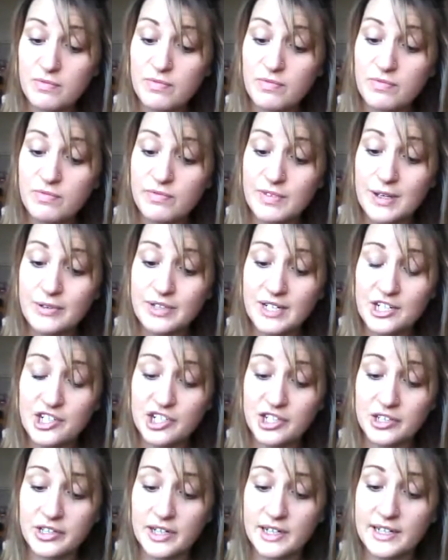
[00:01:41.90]

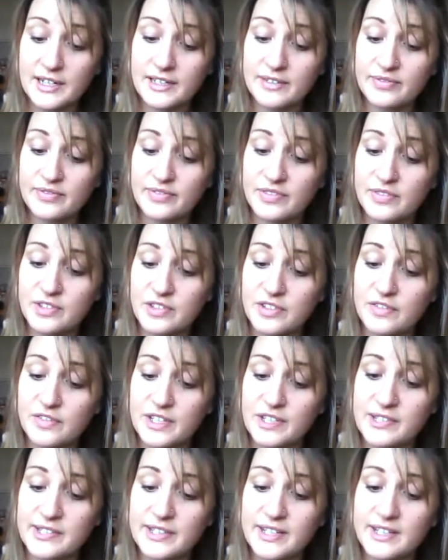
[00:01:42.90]
foundation colour for your
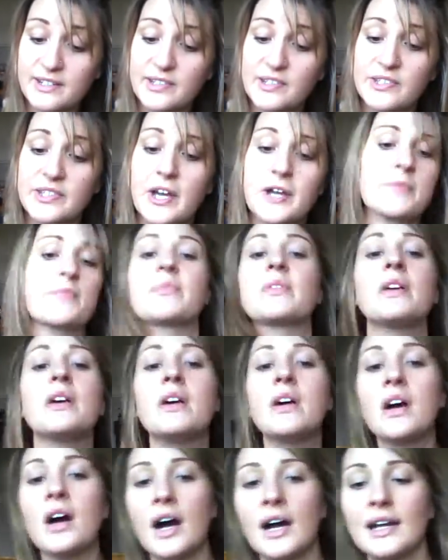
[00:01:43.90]
skin. So
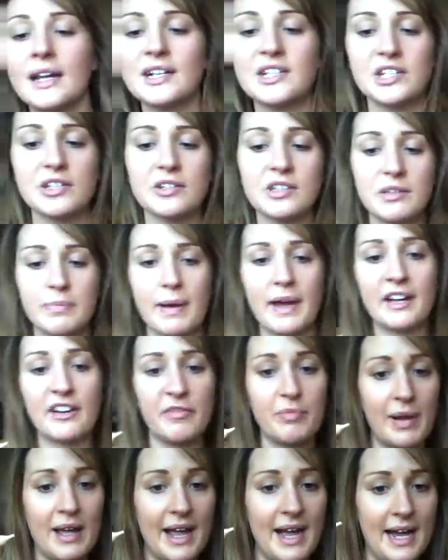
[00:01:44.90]
I like to use the back of
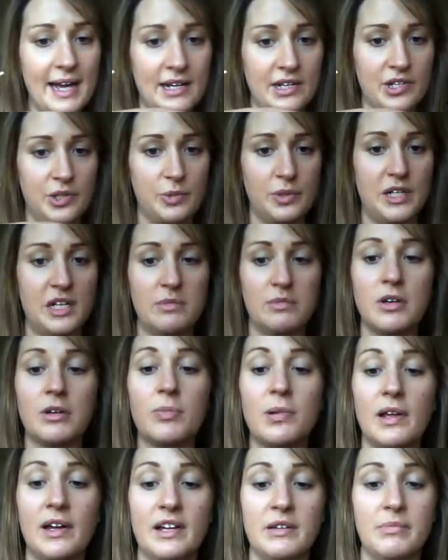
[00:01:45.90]
my hand when I'm
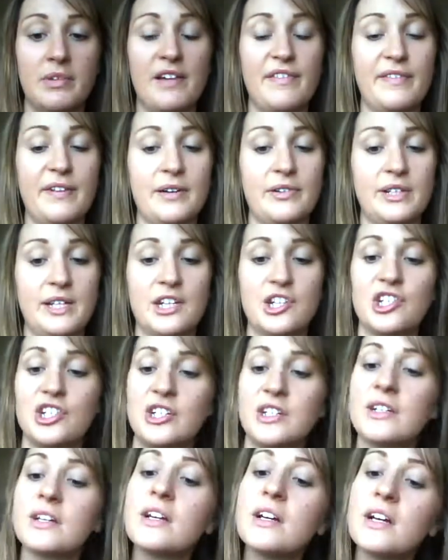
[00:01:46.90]
applying my
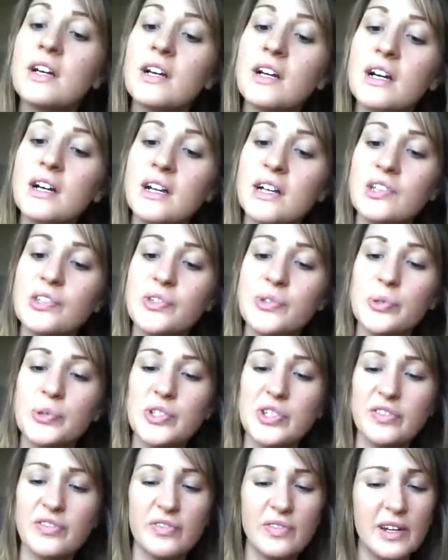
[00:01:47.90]
foundation as sort
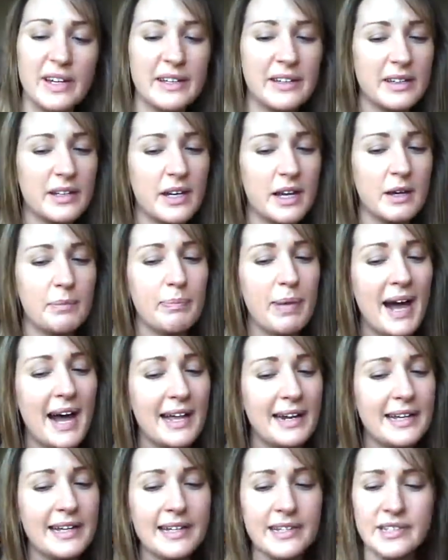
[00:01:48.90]
of like a
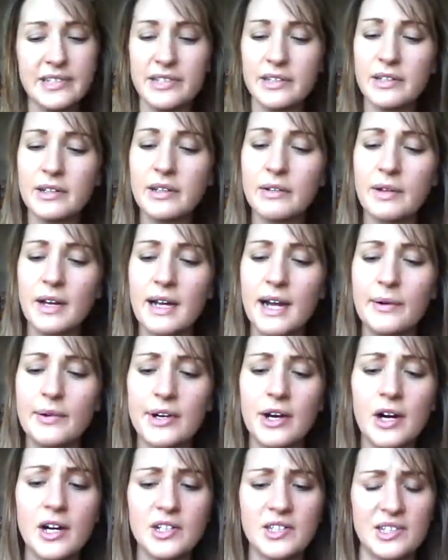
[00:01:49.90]
palette, how an
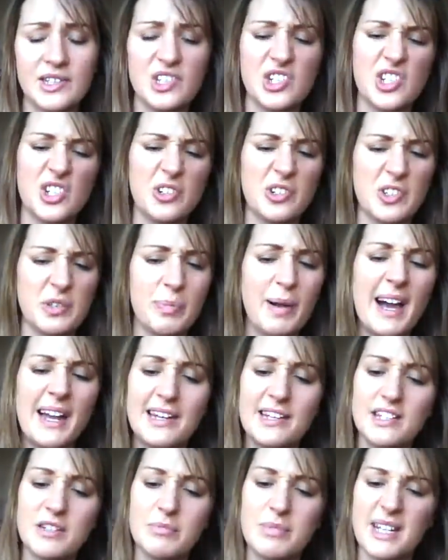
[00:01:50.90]
artist uses a palette
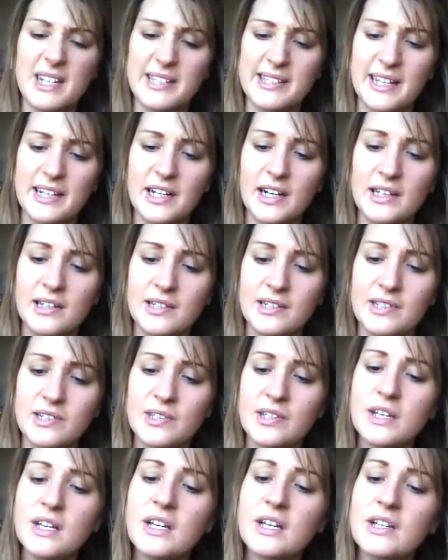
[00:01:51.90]
to mix their colours.
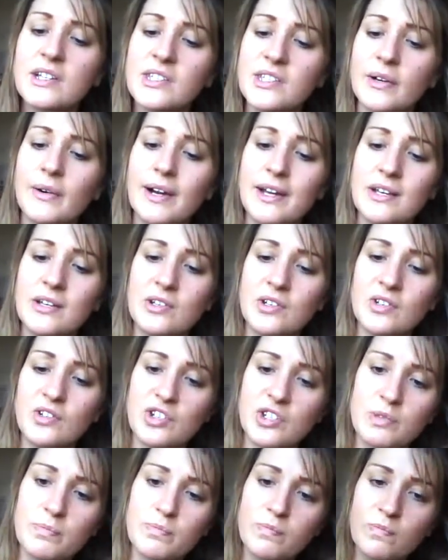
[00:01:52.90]
So I
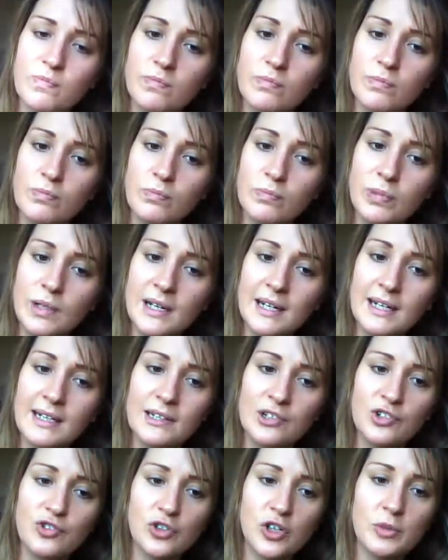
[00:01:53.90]
just put a little
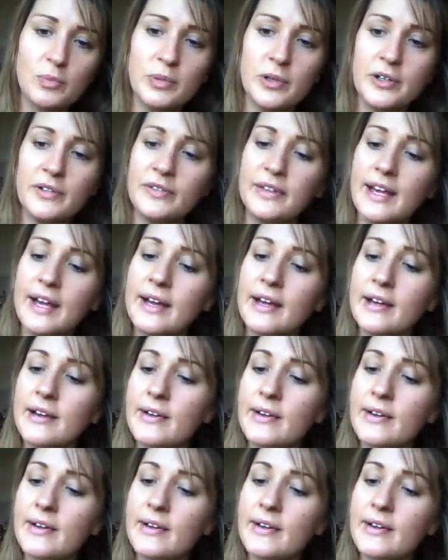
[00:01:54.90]
drop on there